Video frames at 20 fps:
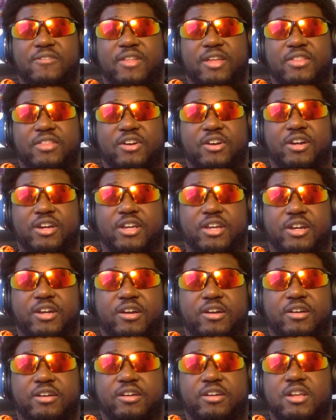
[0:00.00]
Like, they're
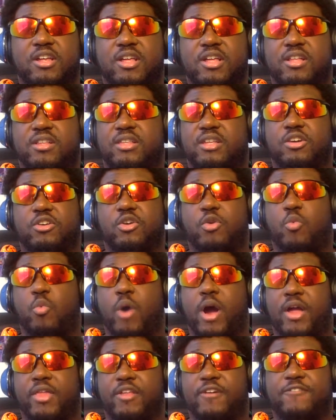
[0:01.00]
here, they don't know
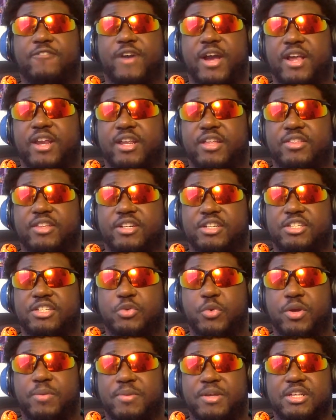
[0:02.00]
why they're fighting, they're just
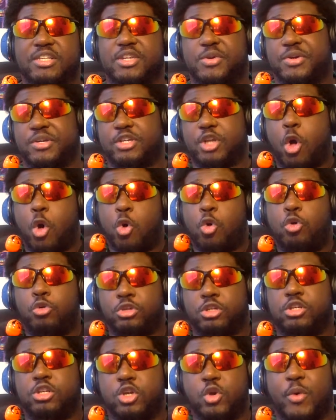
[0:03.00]
doing it because they were told
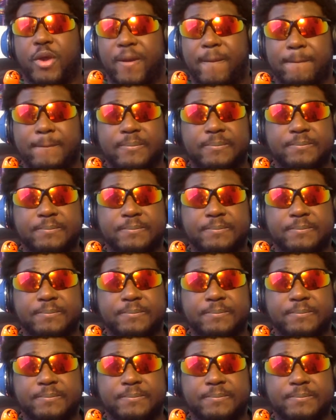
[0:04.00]
to do it.